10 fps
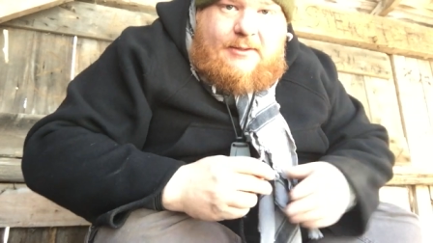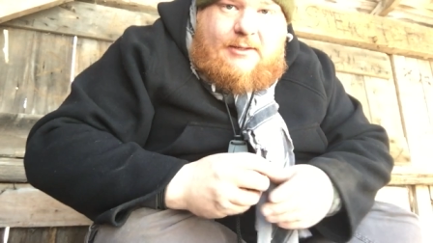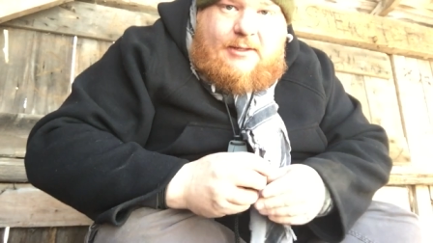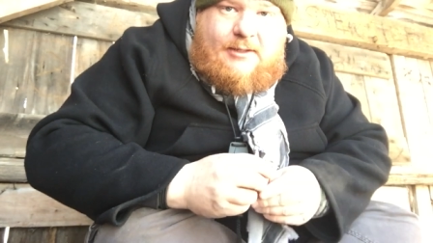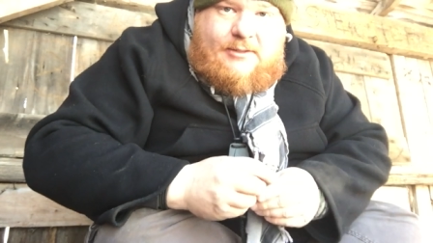
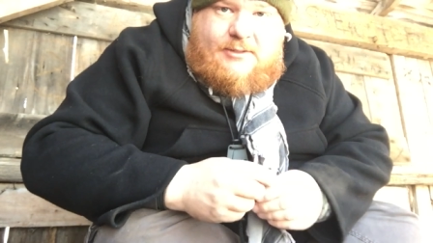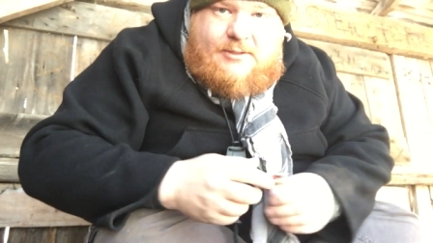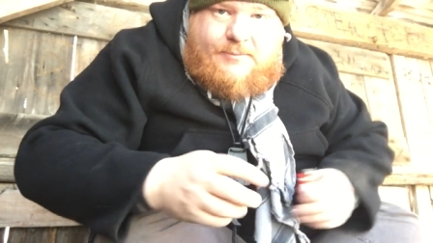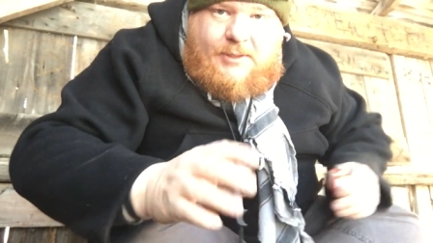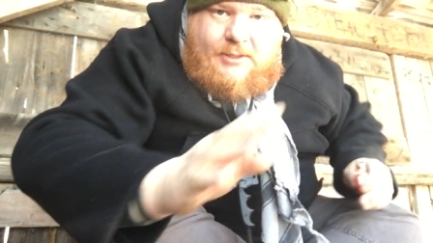And I
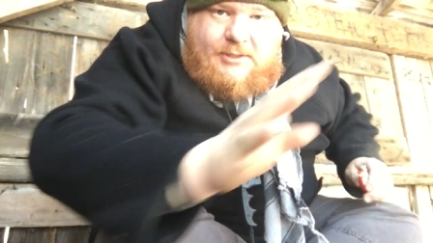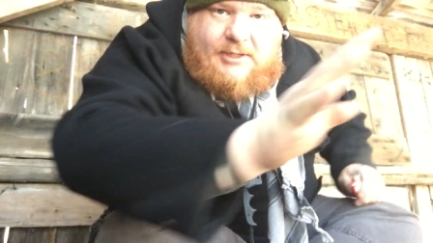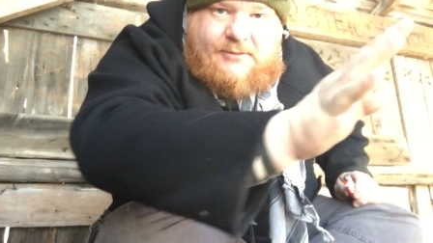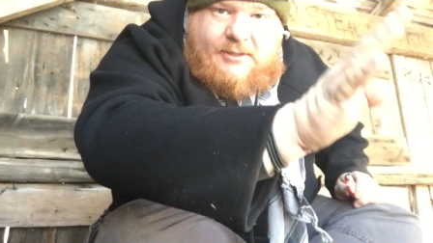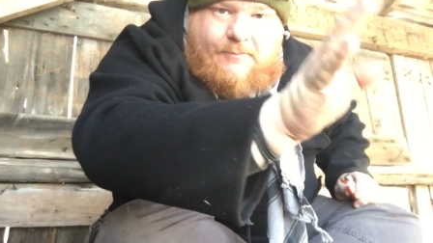
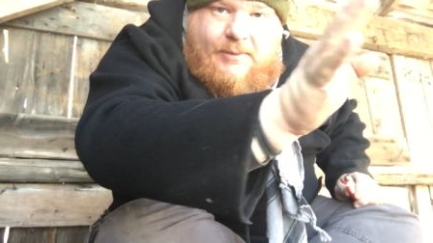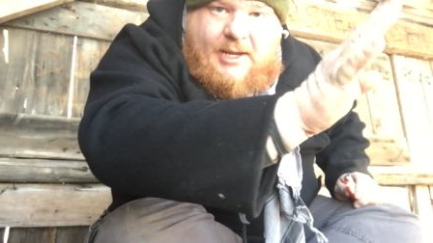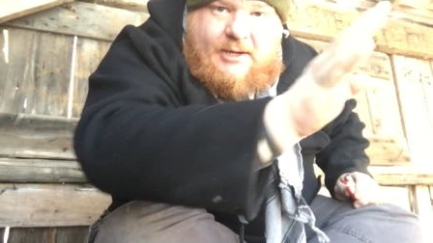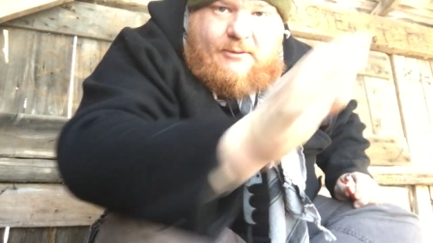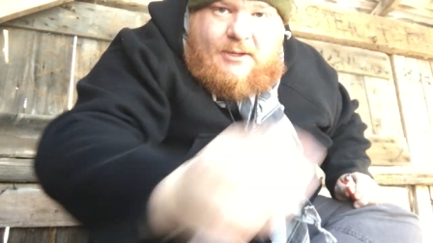apologize for the
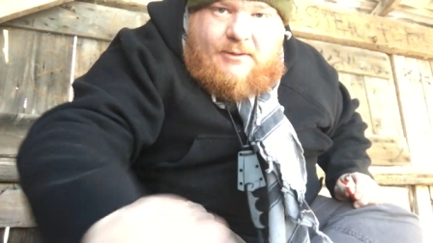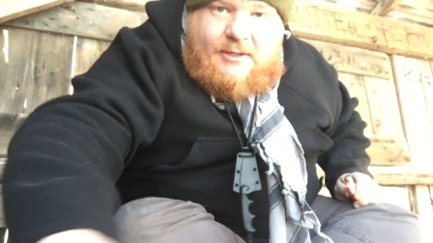background